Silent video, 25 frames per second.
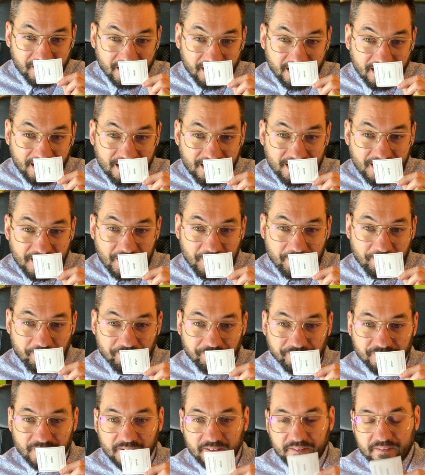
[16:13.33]

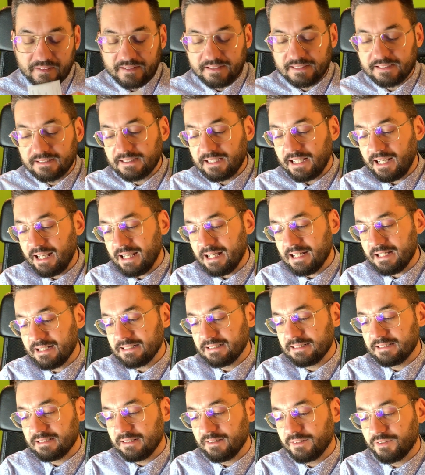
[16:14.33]
This
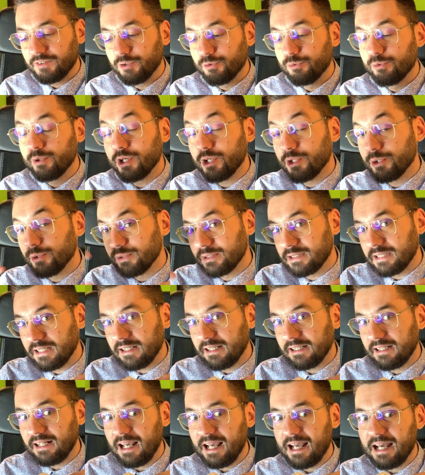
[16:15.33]
has the rose
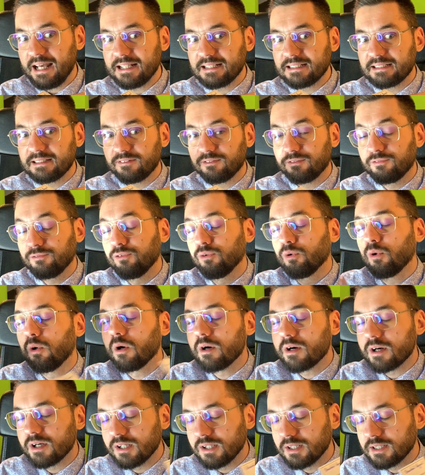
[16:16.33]
and it has the
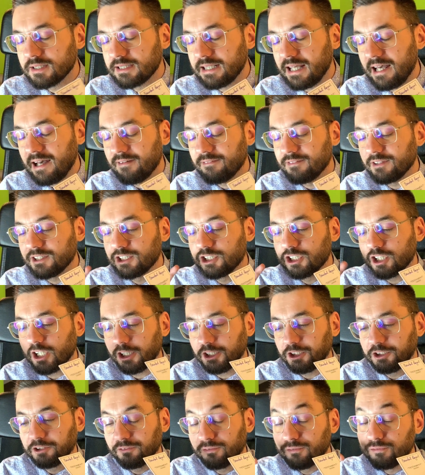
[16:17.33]
florals, have a
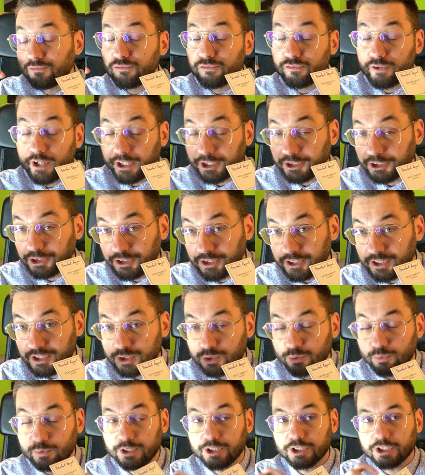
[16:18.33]
touch of
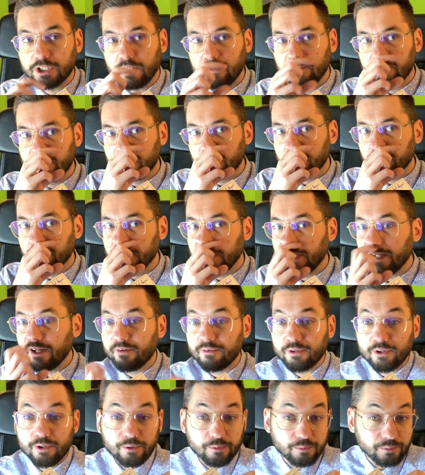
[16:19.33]
freshness which come from an
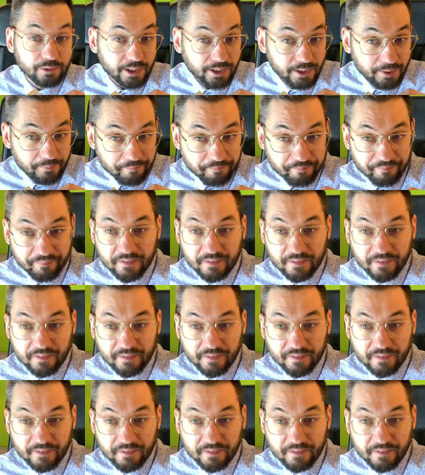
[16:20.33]
airoli,